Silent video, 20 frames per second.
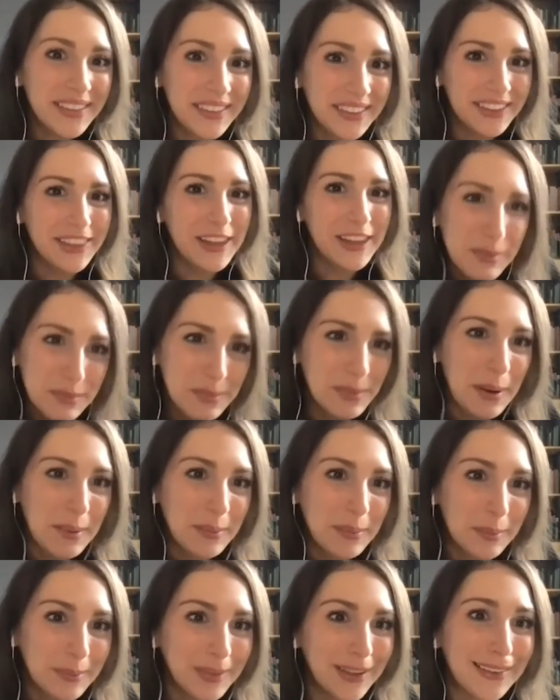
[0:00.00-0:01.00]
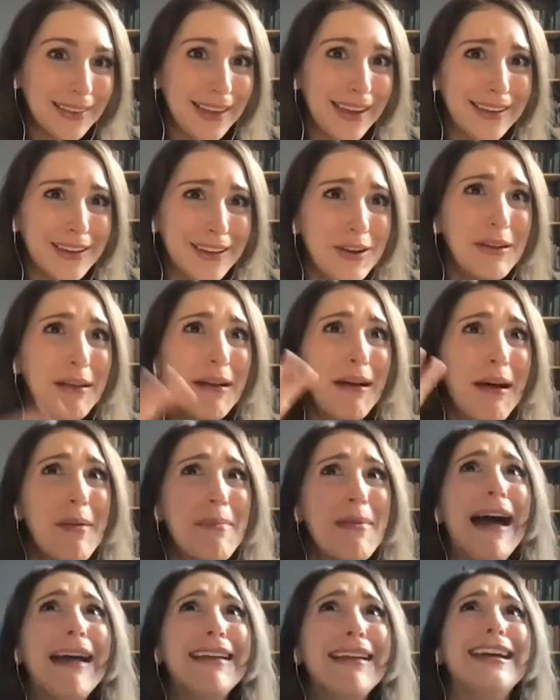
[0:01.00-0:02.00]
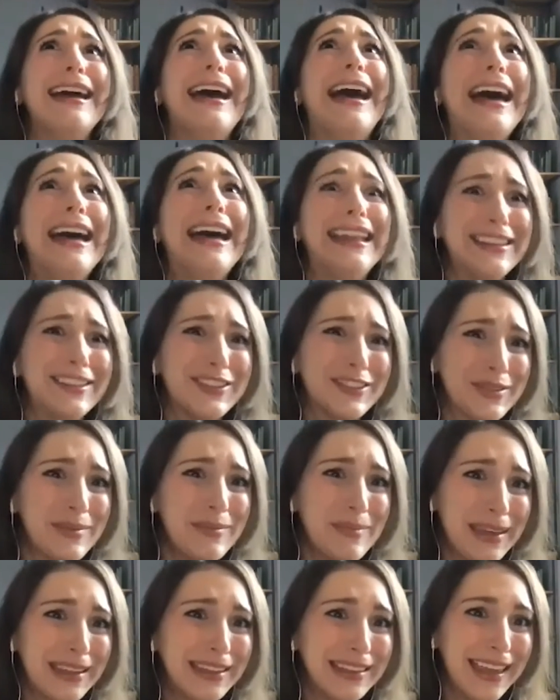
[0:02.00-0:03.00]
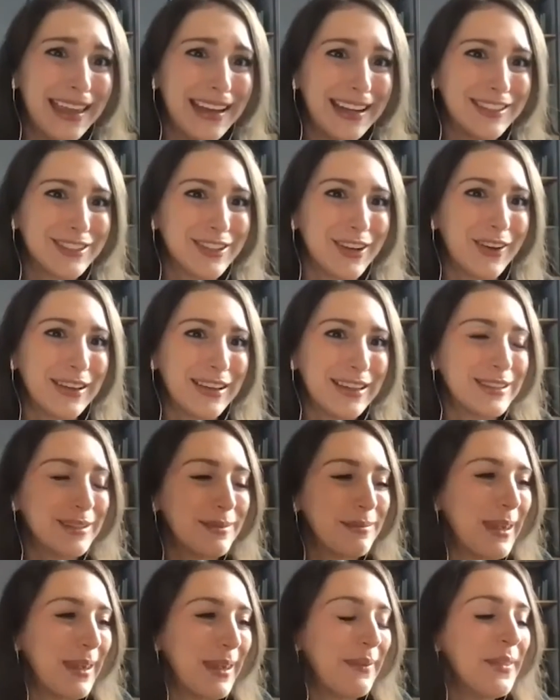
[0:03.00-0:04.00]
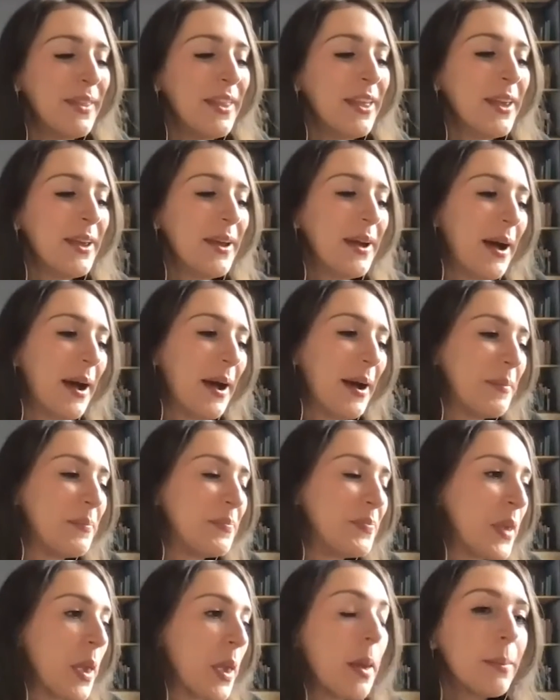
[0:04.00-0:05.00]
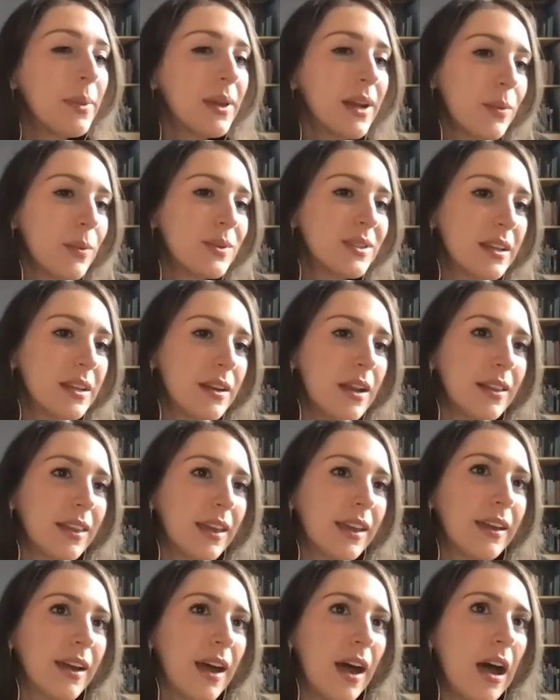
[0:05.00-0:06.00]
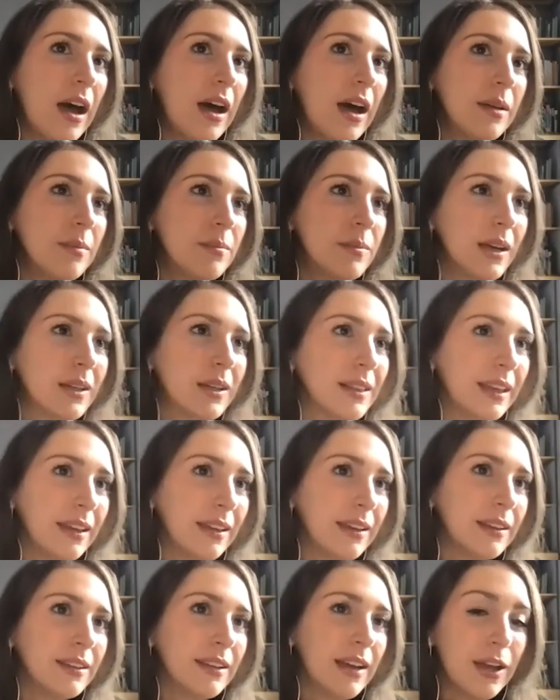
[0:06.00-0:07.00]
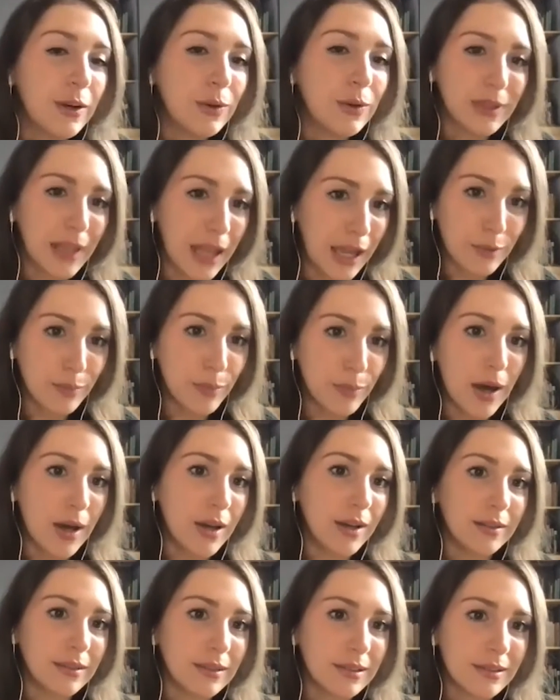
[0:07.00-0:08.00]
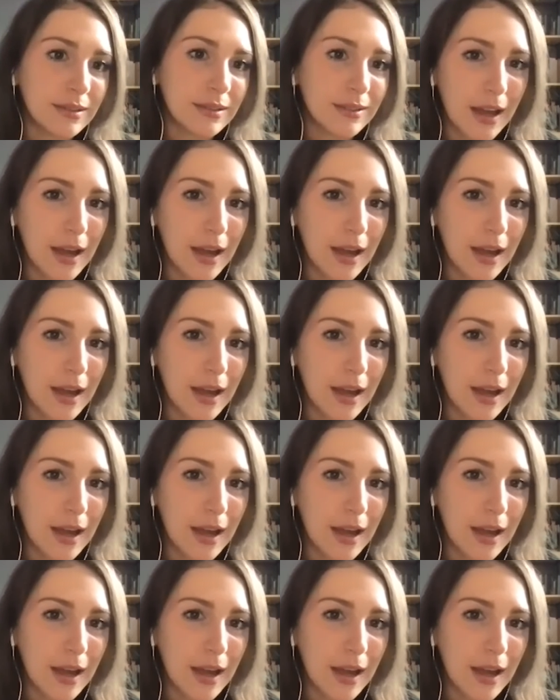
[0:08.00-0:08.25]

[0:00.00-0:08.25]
And they're probably like, oh my God, there's a big lady talking to me. Um, but I was not, like, I'm not like, I don't like bugs.